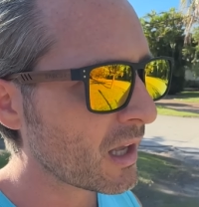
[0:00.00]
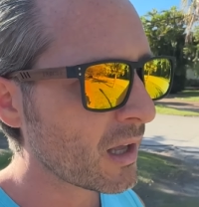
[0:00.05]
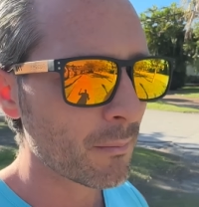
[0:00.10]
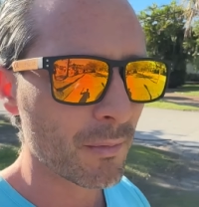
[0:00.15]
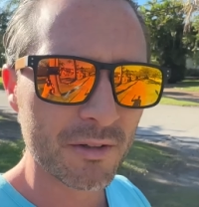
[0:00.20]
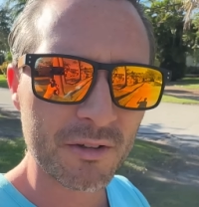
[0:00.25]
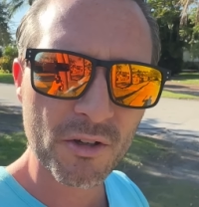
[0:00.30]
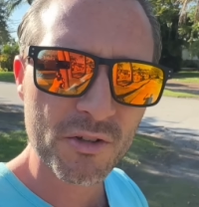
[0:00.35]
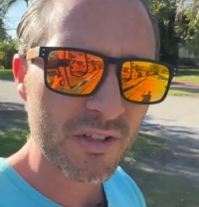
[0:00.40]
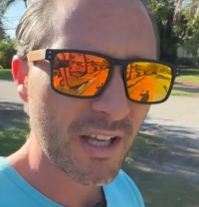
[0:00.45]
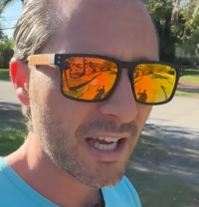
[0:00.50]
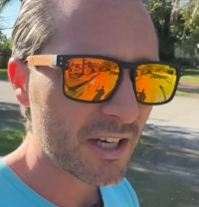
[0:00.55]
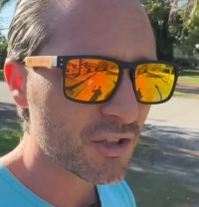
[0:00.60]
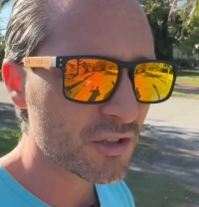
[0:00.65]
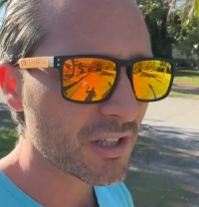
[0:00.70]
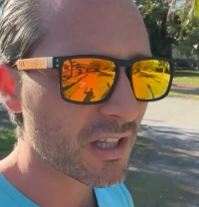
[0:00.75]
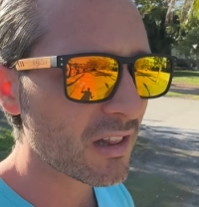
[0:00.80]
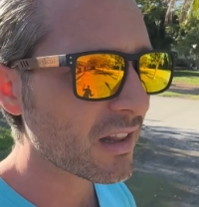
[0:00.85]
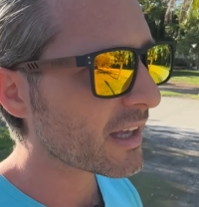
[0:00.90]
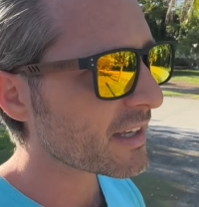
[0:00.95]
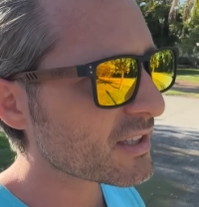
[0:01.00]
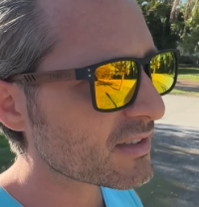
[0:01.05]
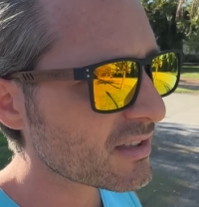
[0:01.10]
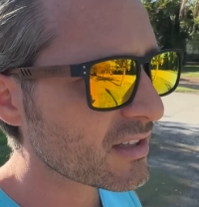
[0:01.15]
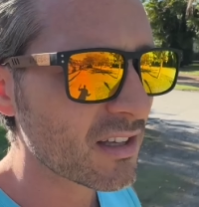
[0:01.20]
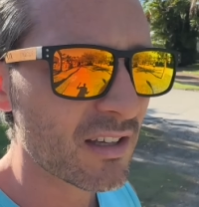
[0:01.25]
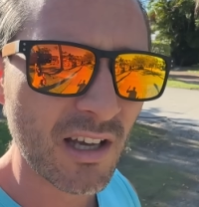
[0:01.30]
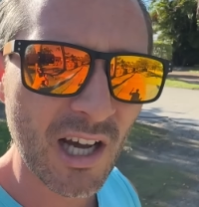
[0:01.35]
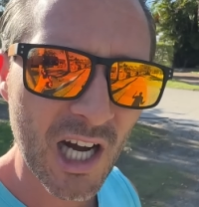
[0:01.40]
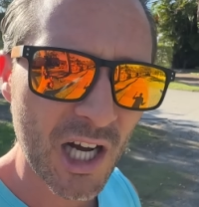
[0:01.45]
but there's actually less
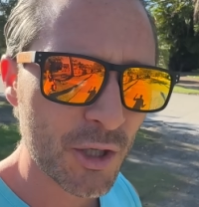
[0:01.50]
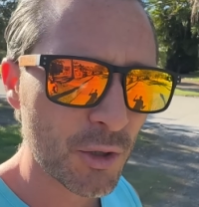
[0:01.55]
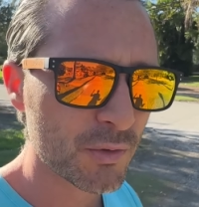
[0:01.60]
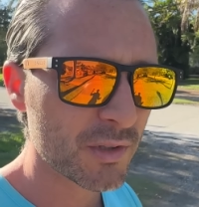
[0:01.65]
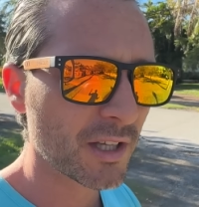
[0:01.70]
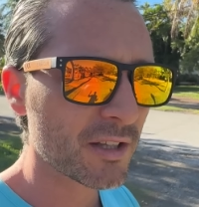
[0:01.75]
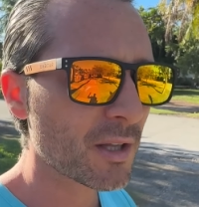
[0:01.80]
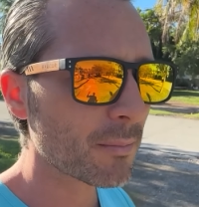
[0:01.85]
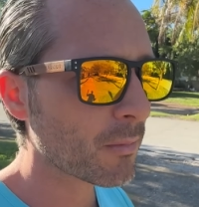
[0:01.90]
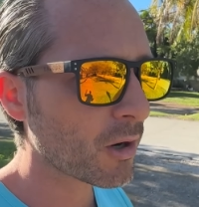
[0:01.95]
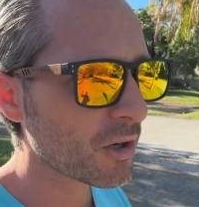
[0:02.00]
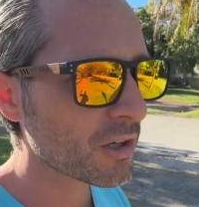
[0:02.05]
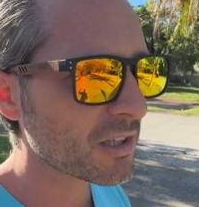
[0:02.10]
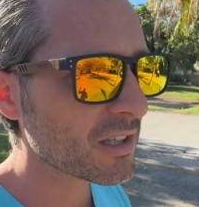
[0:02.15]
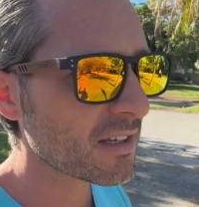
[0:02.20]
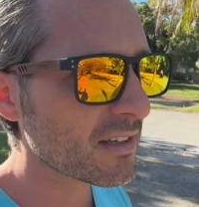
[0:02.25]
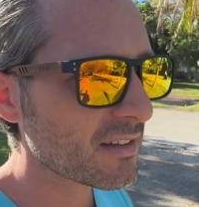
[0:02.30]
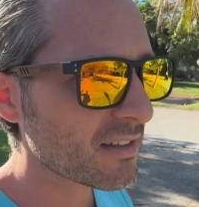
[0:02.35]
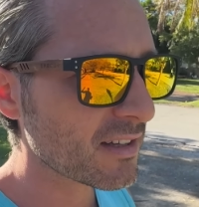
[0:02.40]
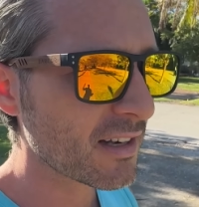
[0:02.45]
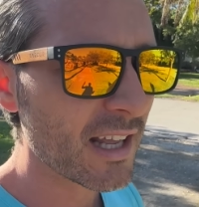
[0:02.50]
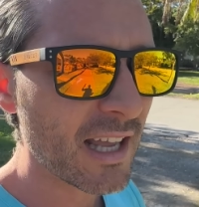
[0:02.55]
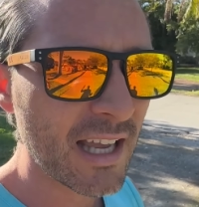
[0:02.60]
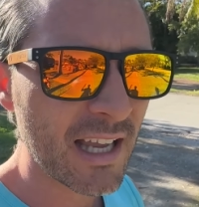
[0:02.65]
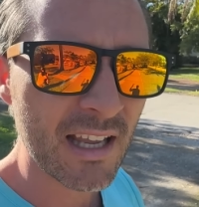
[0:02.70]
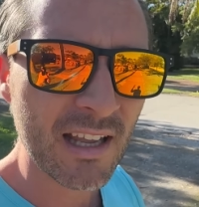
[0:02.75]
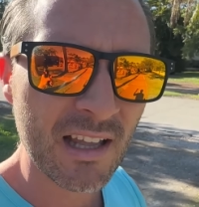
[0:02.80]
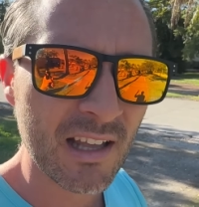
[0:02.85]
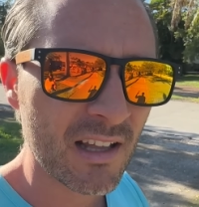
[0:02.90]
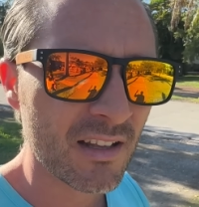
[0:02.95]
condos on the market today
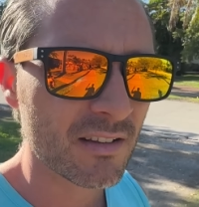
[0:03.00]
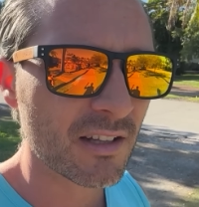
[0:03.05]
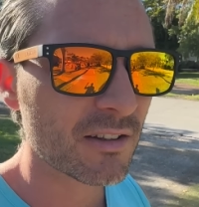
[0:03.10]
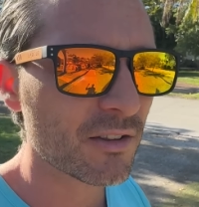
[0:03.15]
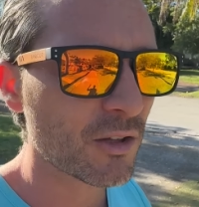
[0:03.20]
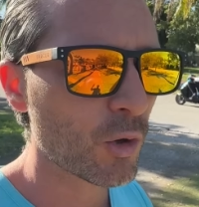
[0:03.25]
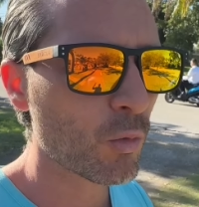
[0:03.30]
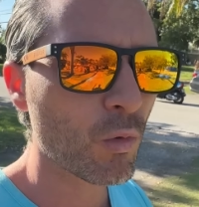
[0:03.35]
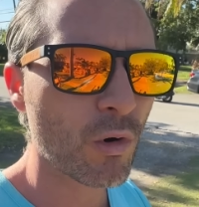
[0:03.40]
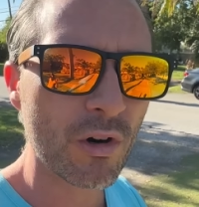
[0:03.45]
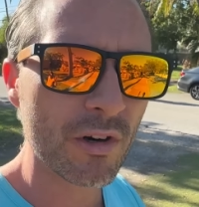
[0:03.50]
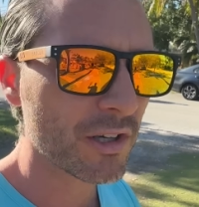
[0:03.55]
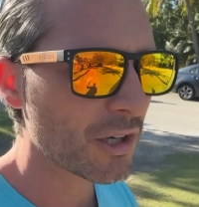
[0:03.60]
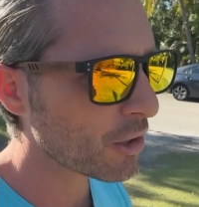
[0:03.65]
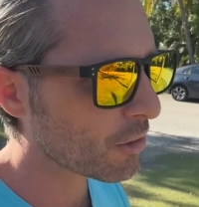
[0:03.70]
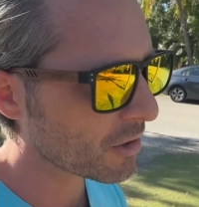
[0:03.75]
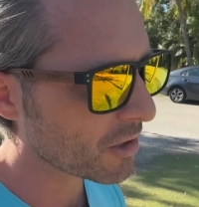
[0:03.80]
than there were a year